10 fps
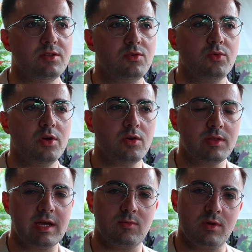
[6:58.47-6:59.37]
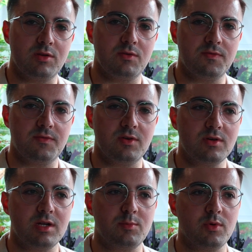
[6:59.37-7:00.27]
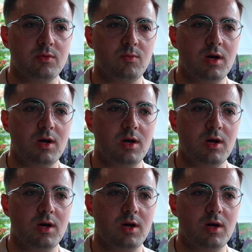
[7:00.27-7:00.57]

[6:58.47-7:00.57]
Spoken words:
you know that when you fill it up with